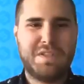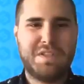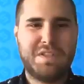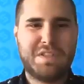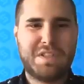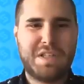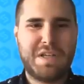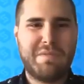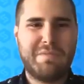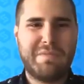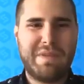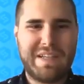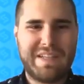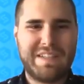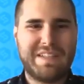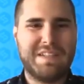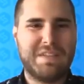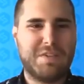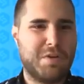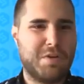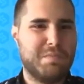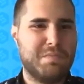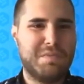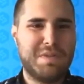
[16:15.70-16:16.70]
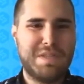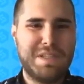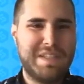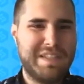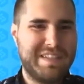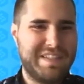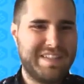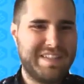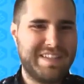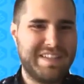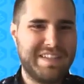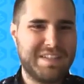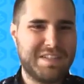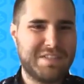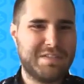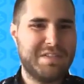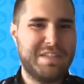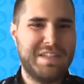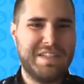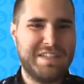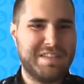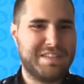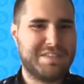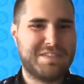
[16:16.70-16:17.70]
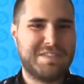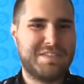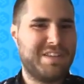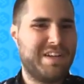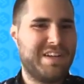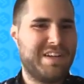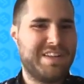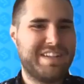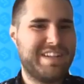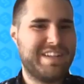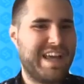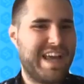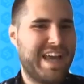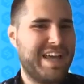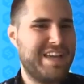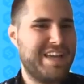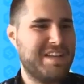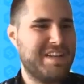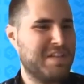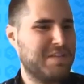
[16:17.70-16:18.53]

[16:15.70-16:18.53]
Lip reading: chime back in. Completely agree. There's not an end.